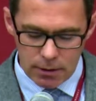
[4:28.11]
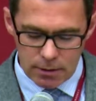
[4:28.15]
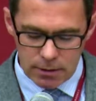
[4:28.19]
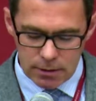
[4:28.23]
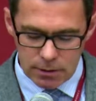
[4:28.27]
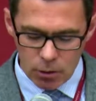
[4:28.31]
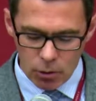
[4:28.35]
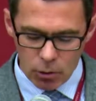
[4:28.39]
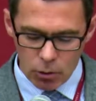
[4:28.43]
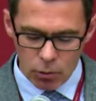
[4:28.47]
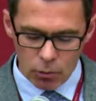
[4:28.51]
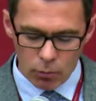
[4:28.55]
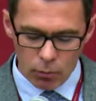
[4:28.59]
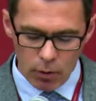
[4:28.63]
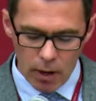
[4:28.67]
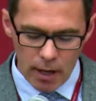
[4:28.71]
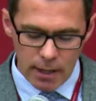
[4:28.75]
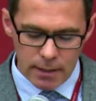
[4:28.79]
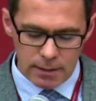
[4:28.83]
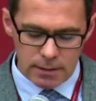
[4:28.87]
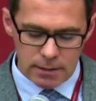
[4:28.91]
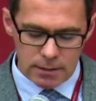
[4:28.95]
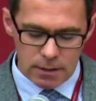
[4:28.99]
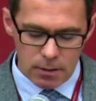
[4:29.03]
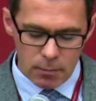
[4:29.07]
soul
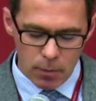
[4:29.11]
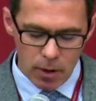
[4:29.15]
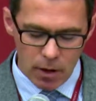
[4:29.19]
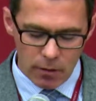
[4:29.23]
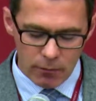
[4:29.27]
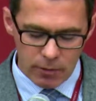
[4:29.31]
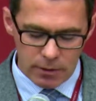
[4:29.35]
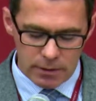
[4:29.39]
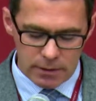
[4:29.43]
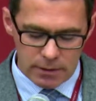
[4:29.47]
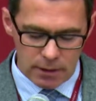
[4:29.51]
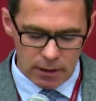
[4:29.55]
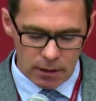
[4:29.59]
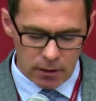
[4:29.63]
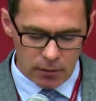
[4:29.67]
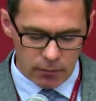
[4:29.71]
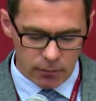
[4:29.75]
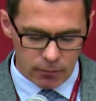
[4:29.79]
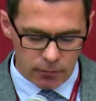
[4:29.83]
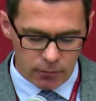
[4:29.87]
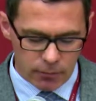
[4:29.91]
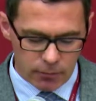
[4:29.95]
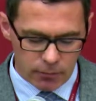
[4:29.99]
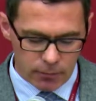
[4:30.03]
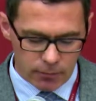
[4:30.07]
rises above
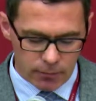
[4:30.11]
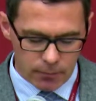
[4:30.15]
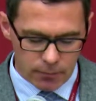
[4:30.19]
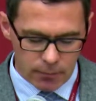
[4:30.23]
itself,